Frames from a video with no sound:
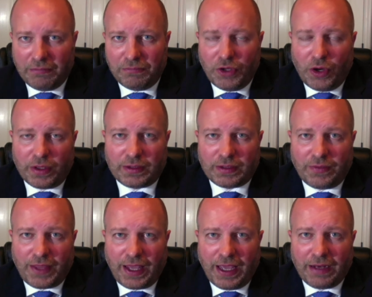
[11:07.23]
notice of
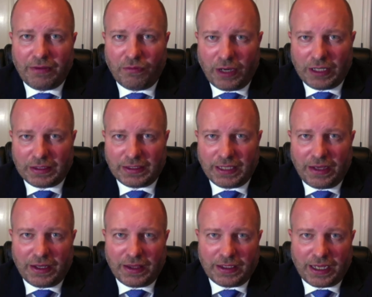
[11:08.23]
that, writes it down
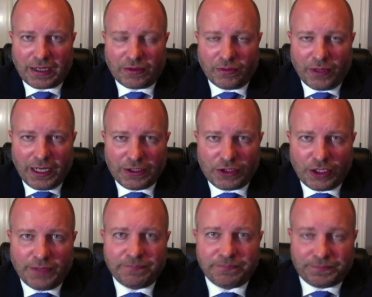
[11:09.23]
in the declaration.